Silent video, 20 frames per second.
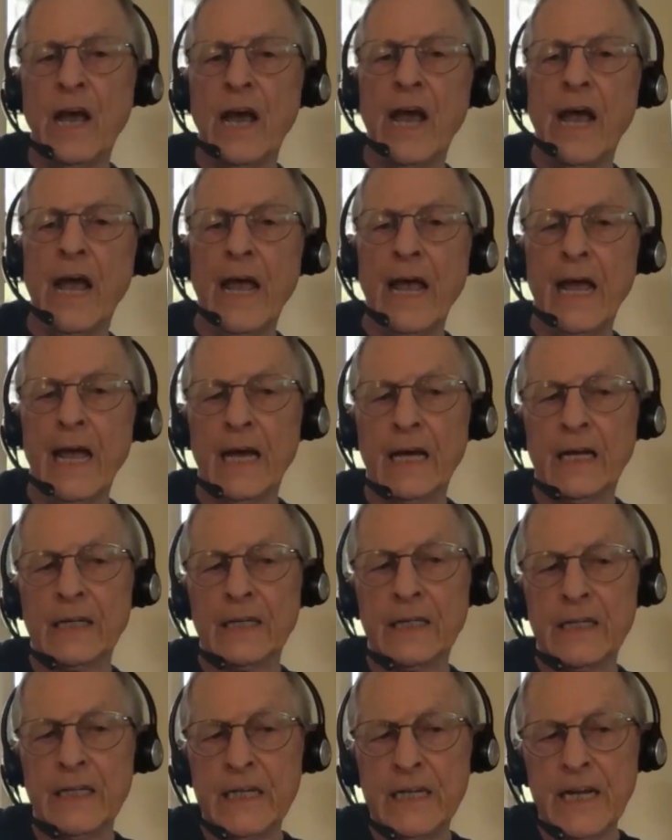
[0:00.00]

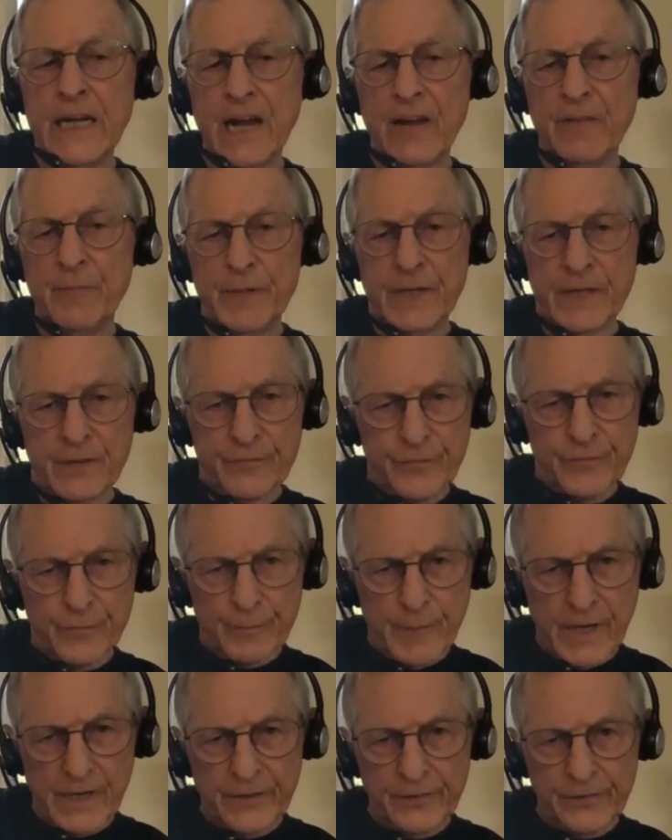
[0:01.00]
And he gave me
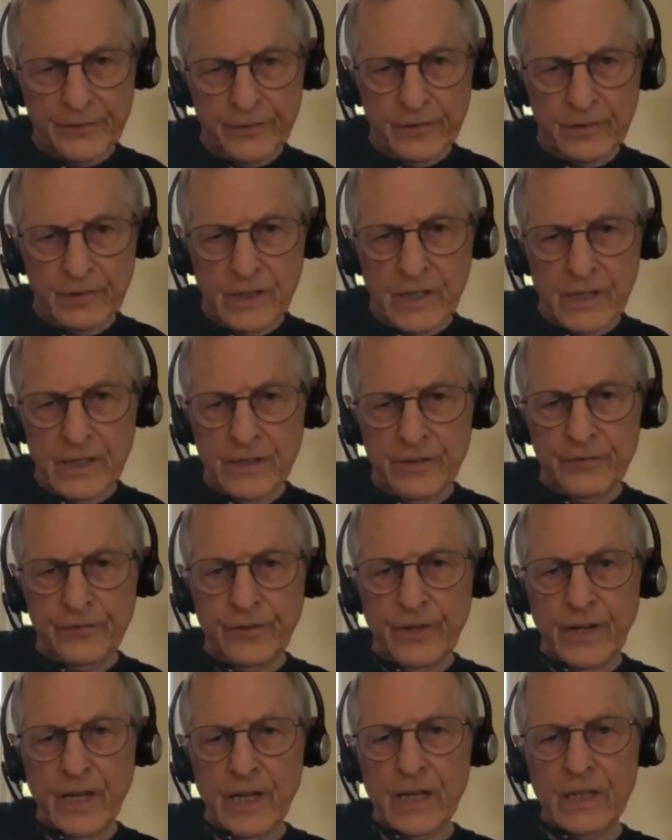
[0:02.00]
information, and he
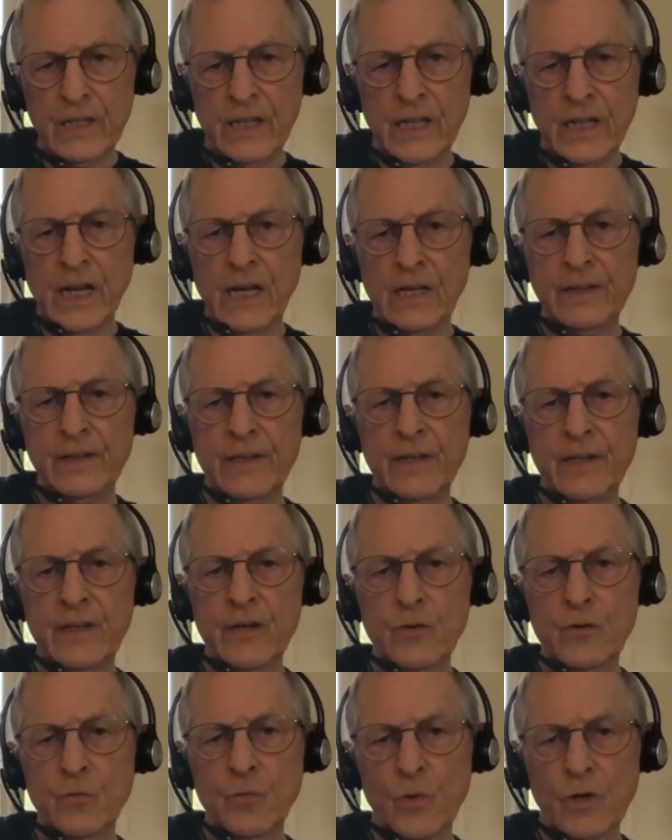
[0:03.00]
said that
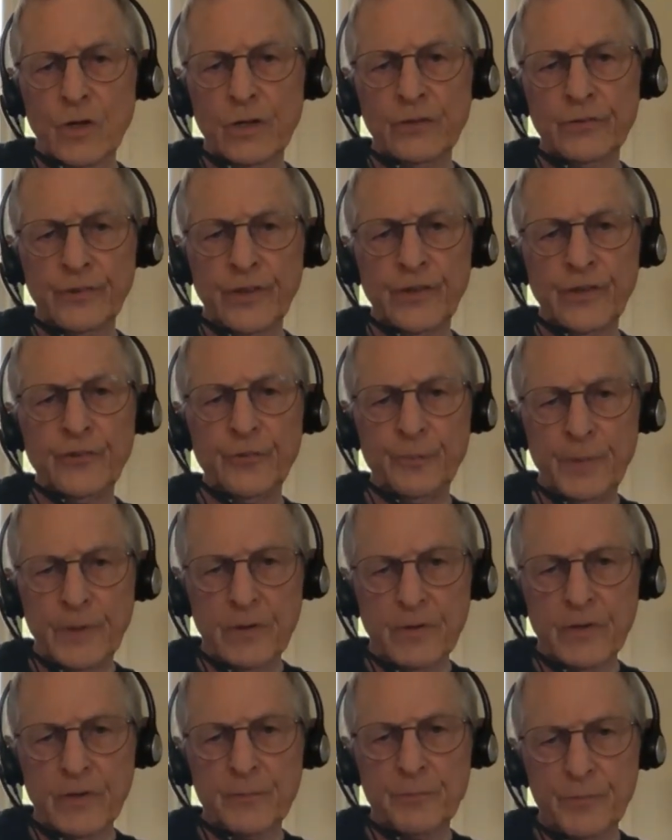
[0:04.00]
there was a
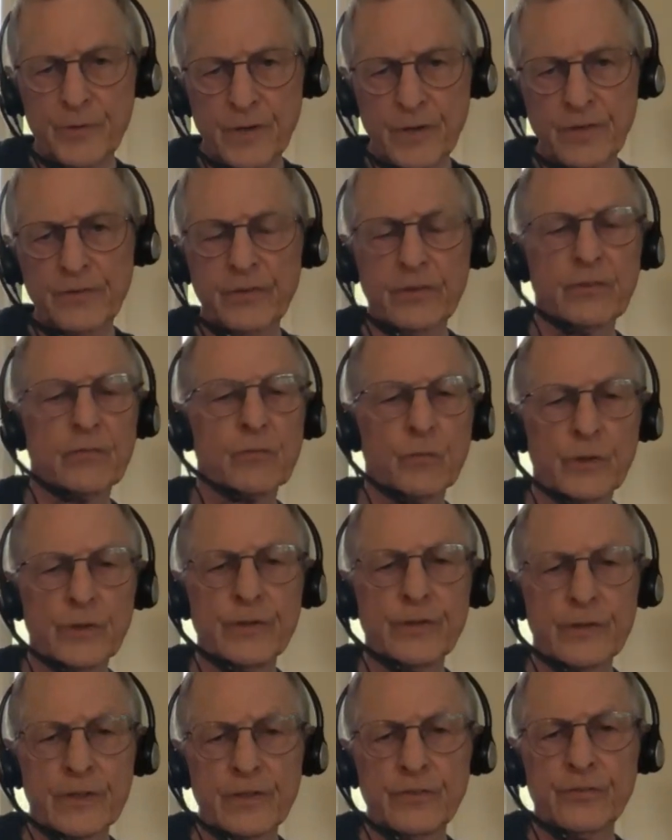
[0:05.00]
spirit present
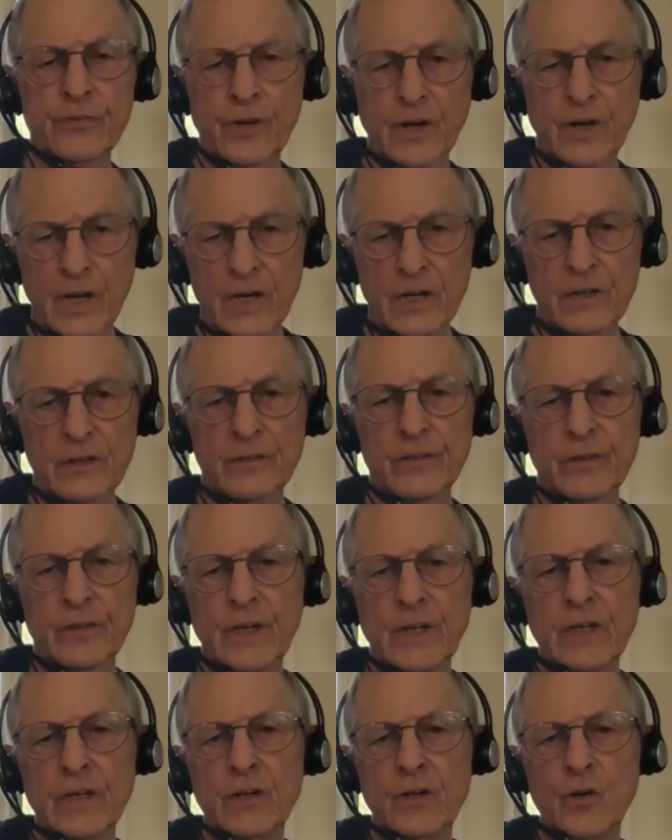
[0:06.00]
with this client
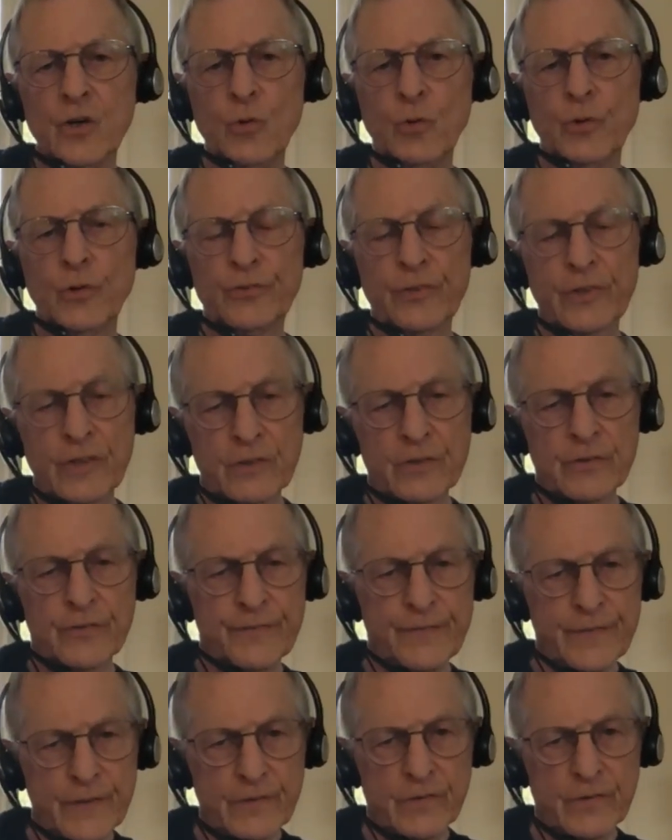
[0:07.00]
who was
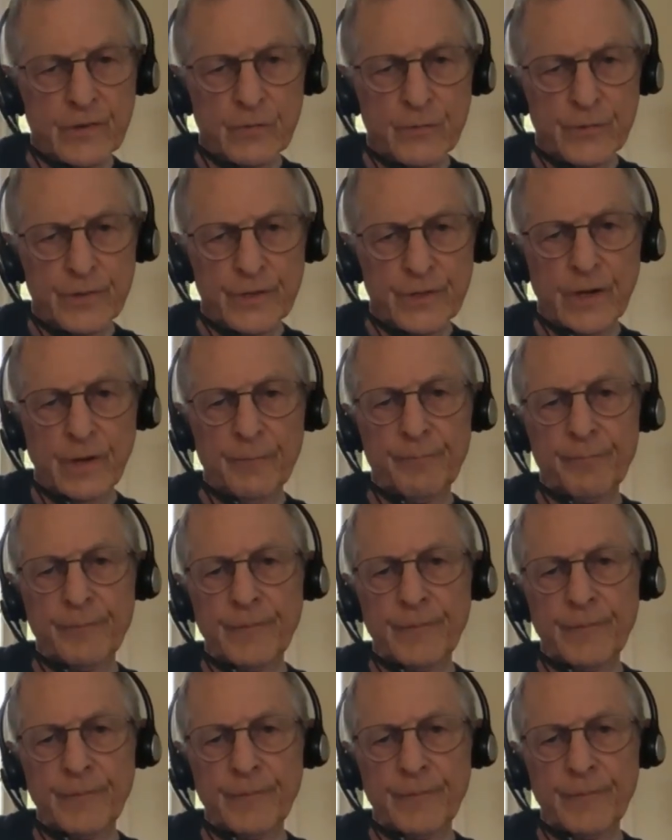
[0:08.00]
interfering with him